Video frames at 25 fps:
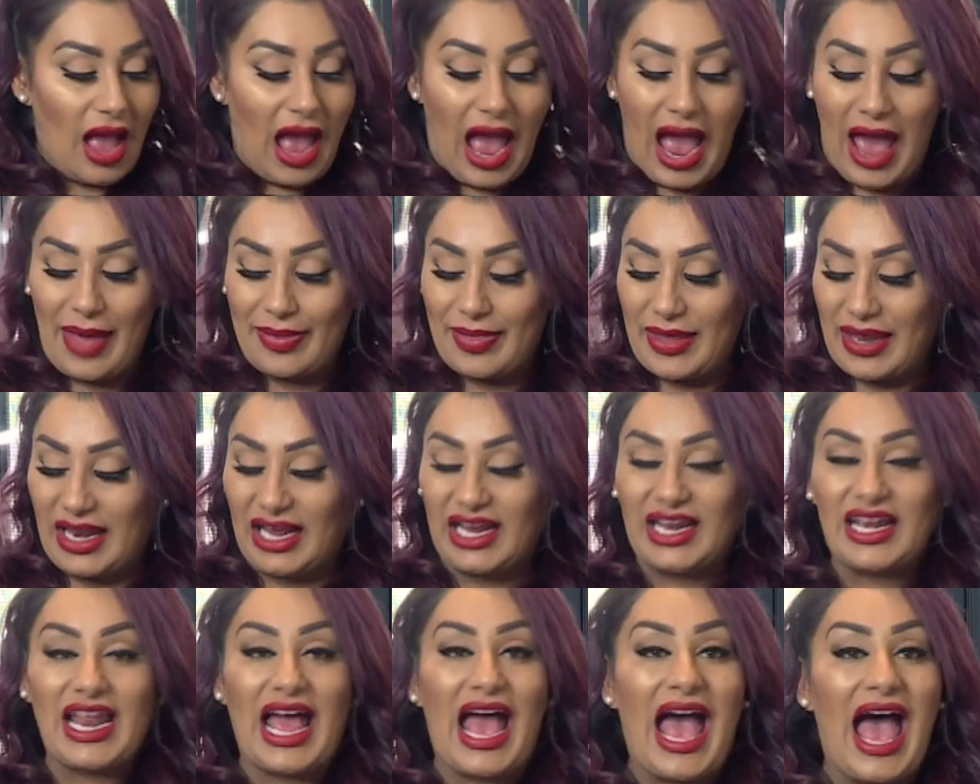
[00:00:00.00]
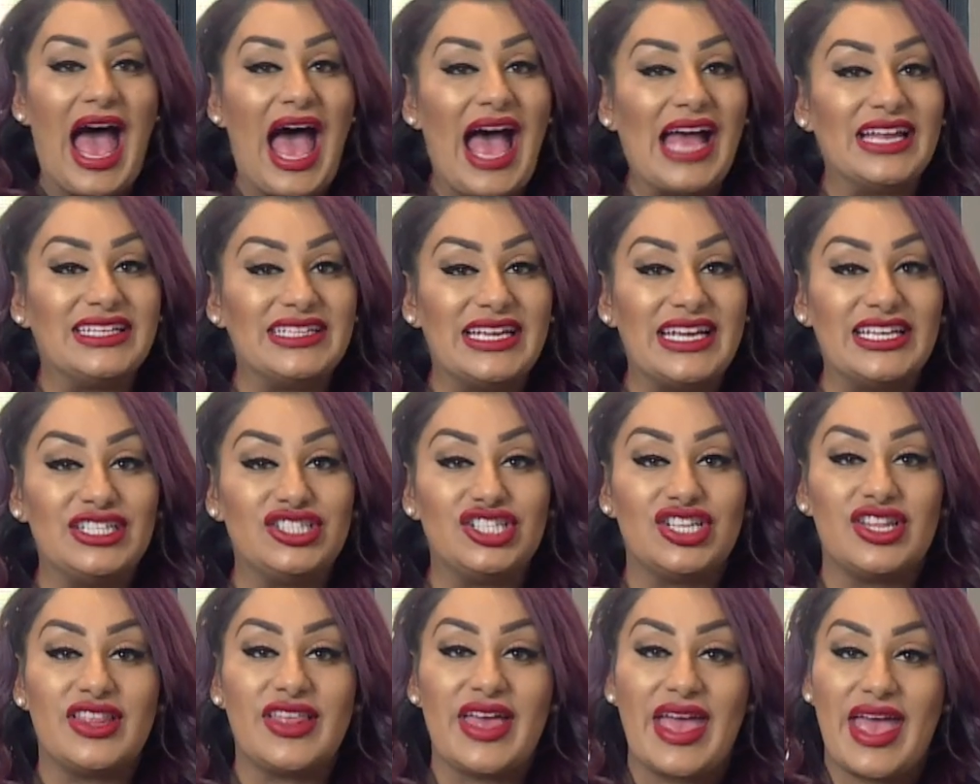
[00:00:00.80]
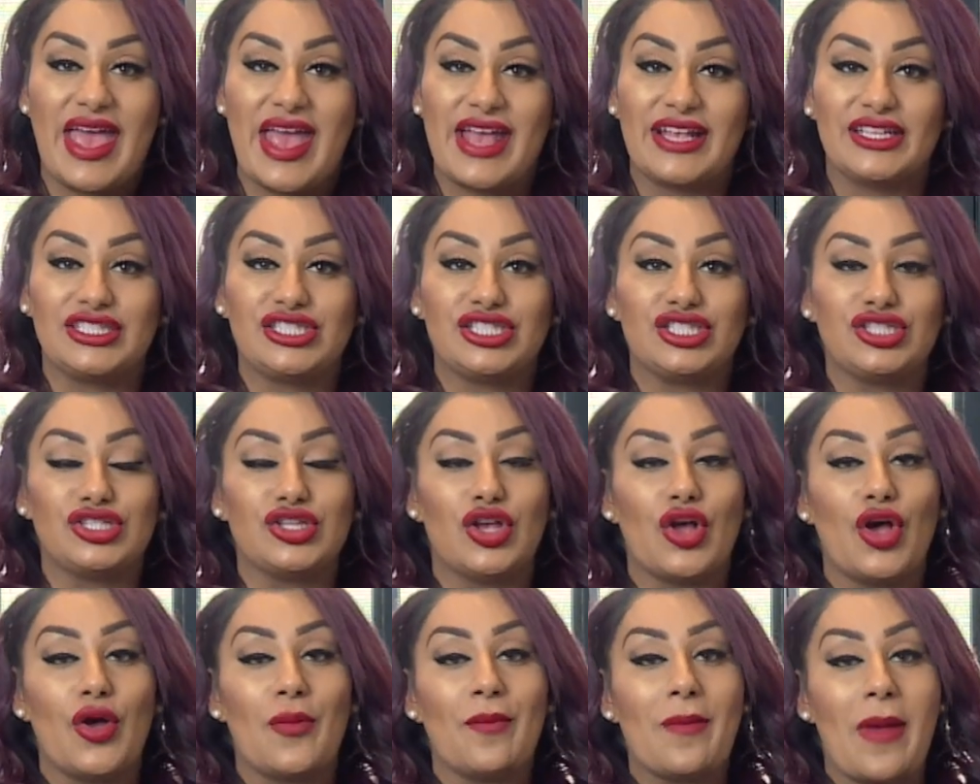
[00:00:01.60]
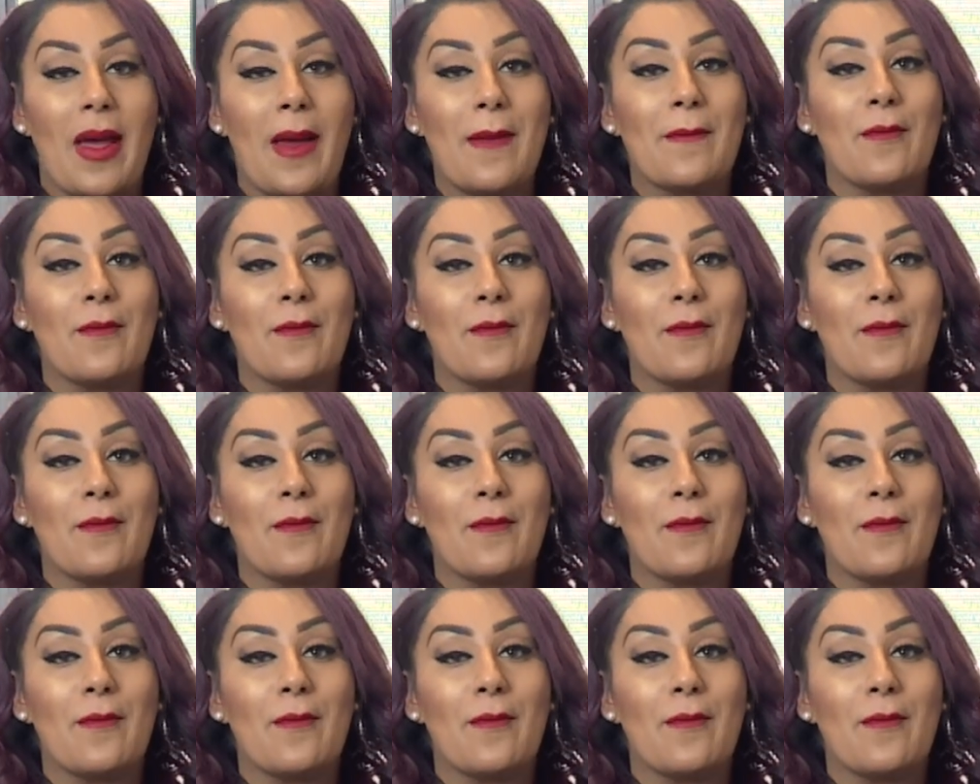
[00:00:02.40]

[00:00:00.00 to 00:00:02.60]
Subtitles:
And then I'm going to add into there some